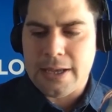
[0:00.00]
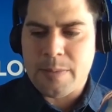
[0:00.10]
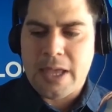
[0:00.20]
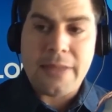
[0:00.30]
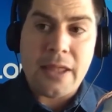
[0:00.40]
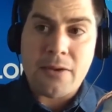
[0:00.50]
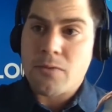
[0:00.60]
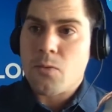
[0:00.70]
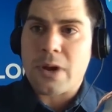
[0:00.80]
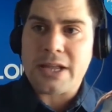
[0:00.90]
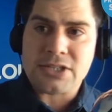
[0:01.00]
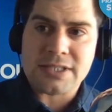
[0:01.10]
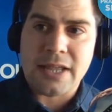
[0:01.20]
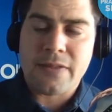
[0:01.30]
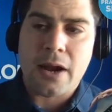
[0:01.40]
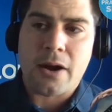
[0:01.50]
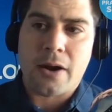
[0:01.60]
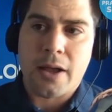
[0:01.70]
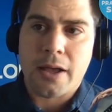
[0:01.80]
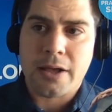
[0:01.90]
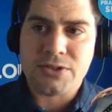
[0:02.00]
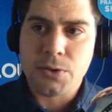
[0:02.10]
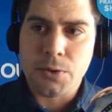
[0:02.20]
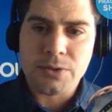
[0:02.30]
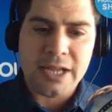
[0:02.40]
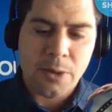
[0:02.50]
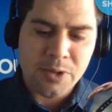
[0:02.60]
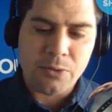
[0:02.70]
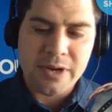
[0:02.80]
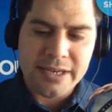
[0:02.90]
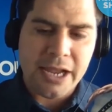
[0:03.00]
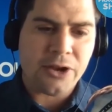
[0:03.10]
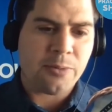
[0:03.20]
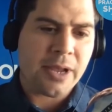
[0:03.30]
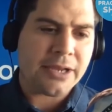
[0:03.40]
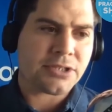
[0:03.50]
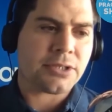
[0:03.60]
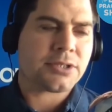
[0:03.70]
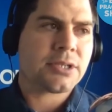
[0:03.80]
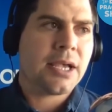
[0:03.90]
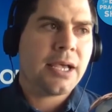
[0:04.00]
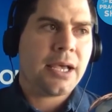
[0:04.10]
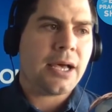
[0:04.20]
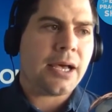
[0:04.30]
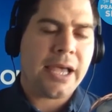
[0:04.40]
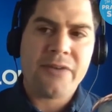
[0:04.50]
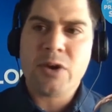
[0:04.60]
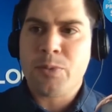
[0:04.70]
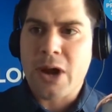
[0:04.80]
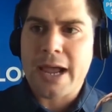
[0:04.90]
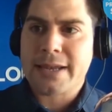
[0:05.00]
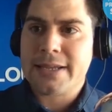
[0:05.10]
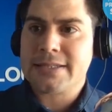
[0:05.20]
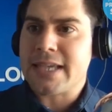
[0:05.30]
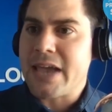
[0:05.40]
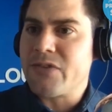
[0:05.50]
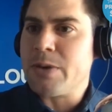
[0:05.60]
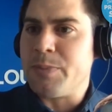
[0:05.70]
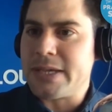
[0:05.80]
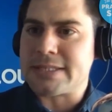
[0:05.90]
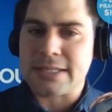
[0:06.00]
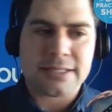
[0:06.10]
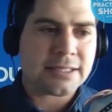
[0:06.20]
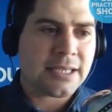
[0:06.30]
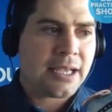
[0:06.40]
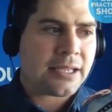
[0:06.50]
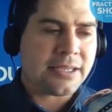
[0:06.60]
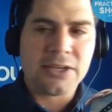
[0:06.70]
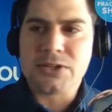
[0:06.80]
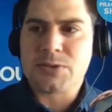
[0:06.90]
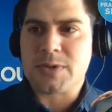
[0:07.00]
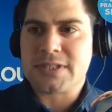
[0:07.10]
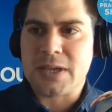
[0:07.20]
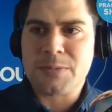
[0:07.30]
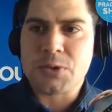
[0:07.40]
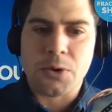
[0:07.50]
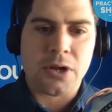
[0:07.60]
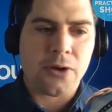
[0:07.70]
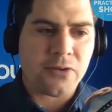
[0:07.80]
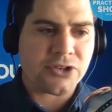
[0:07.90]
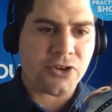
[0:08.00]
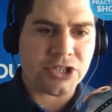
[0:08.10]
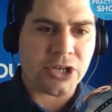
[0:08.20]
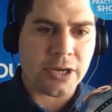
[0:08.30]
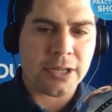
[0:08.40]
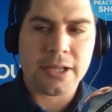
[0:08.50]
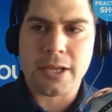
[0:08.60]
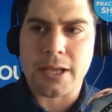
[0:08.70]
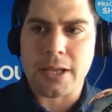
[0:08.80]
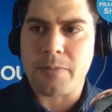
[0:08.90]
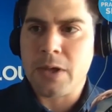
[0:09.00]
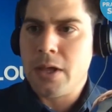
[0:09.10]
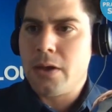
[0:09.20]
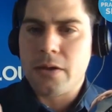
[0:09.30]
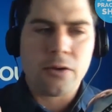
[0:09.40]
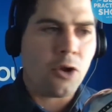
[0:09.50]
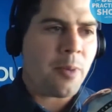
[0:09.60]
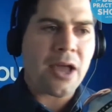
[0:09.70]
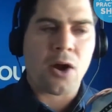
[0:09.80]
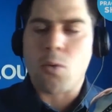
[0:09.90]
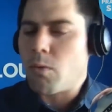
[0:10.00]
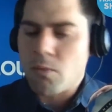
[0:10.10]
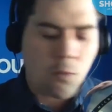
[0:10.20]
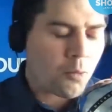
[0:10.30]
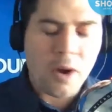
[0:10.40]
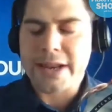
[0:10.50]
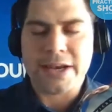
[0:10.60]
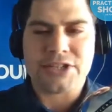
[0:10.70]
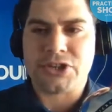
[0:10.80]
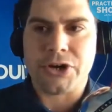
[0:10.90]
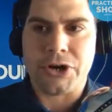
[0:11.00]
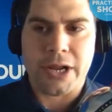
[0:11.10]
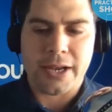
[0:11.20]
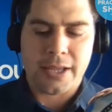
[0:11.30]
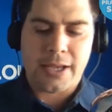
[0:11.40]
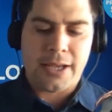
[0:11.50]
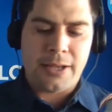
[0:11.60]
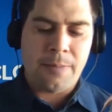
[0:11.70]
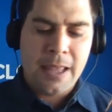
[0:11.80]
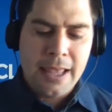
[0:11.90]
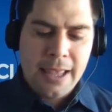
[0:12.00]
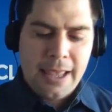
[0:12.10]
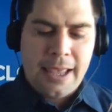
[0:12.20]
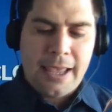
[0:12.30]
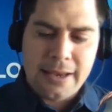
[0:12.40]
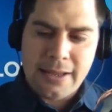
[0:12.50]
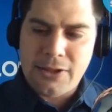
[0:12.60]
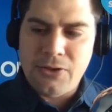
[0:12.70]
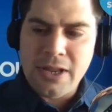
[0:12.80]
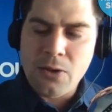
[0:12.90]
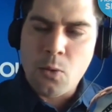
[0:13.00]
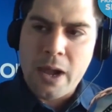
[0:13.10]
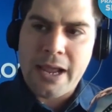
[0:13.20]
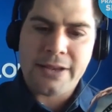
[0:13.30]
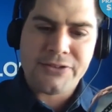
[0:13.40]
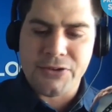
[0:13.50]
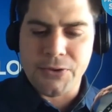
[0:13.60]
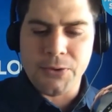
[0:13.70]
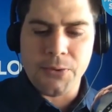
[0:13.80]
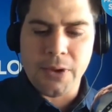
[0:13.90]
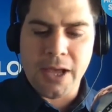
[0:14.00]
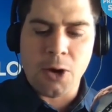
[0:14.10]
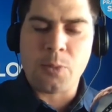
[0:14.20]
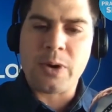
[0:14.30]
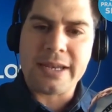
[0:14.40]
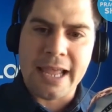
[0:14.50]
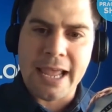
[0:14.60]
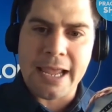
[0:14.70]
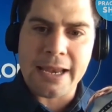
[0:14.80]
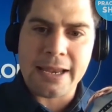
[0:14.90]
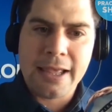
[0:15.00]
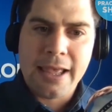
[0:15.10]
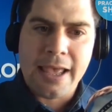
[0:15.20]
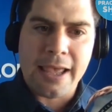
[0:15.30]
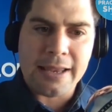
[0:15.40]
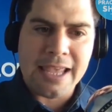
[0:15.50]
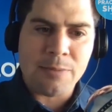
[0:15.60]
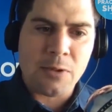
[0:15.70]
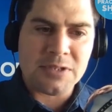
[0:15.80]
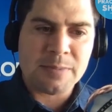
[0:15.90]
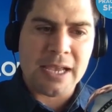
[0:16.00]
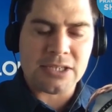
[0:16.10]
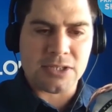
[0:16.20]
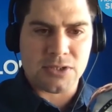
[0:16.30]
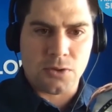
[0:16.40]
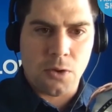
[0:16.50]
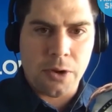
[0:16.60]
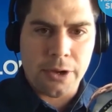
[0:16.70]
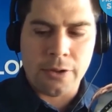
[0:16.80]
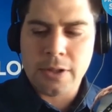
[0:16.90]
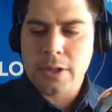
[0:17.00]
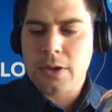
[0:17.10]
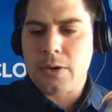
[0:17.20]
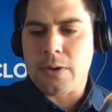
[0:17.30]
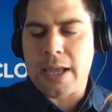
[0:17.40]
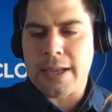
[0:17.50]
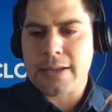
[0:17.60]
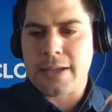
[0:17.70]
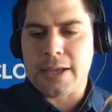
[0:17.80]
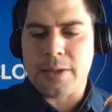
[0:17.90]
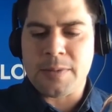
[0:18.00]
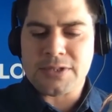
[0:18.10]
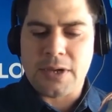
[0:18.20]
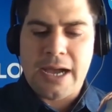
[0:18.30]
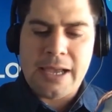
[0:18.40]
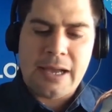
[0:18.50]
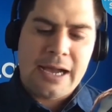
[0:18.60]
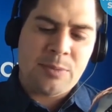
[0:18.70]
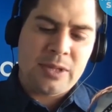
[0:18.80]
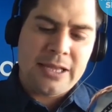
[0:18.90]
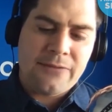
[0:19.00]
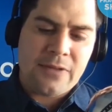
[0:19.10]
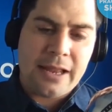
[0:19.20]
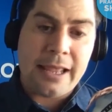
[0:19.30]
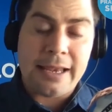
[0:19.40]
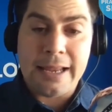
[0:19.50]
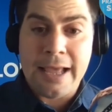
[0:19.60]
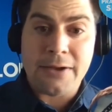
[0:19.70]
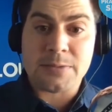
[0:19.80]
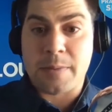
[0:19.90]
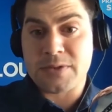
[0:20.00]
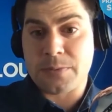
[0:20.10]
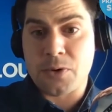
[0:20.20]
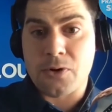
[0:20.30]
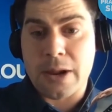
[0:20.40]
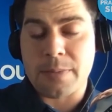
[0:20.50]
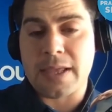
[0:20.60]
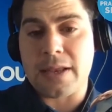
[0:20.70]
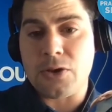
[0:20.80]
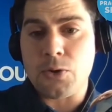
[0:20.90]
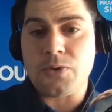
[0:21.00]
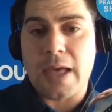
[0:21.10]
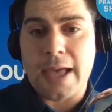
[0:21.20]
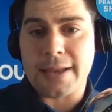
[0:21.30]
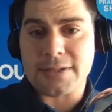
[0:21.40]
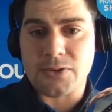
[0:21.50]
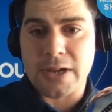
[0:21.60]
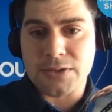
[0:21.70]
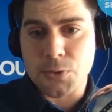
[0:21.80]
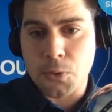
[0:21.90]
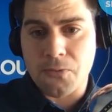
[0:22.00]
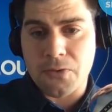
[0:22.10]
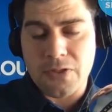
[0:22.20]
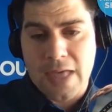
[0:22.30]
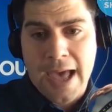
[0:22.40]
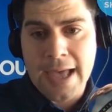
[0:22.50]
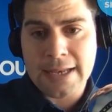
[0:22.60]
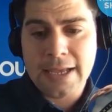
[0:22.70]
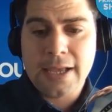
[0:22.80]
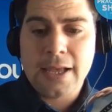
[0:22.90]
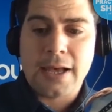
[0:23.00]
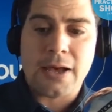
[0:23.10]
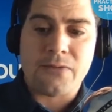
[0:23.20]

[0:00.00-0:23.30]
um, and then what I just said there a, a tool to help you retain your patients uh, every practice every business deals with some sort of attrition um, no matter what industry you're in. Um, and you need a way to help retain and keep those patients loyal right um, so I, I believe that an in-house membership program can do that is a great tool for that